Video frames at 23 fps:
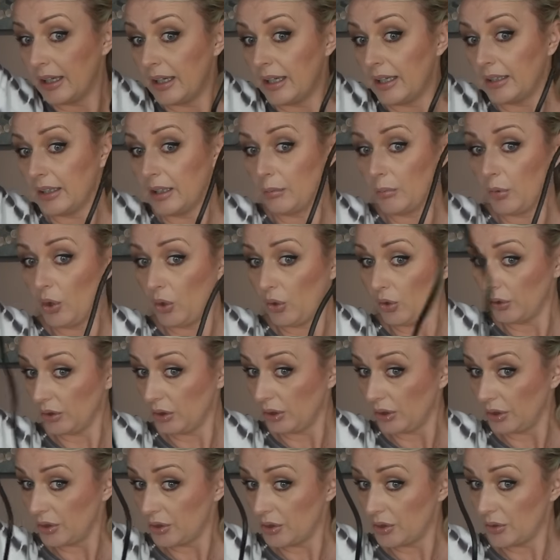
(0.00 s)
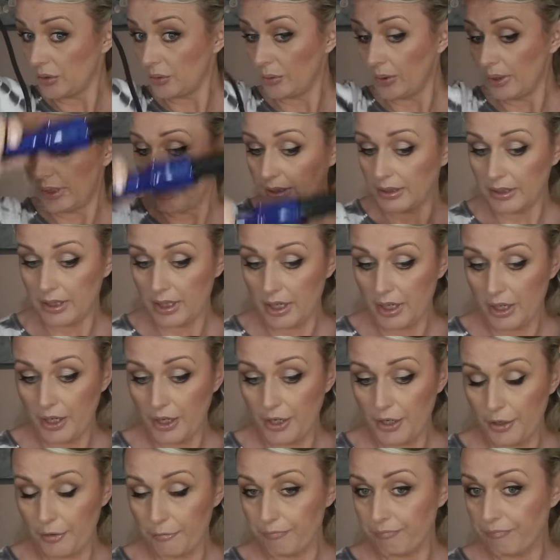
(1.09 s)
and I'm only doing
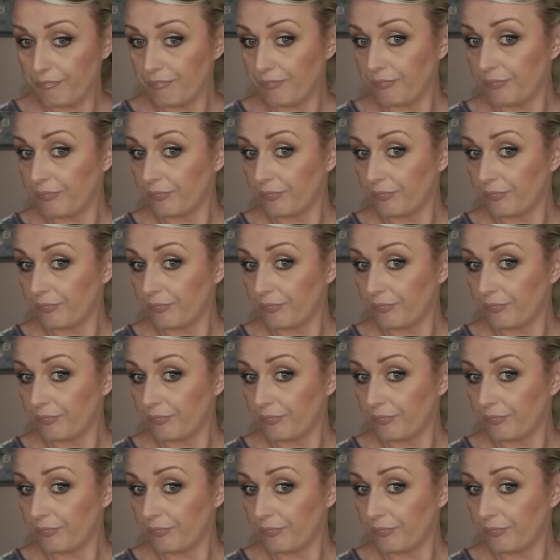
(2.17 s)
um,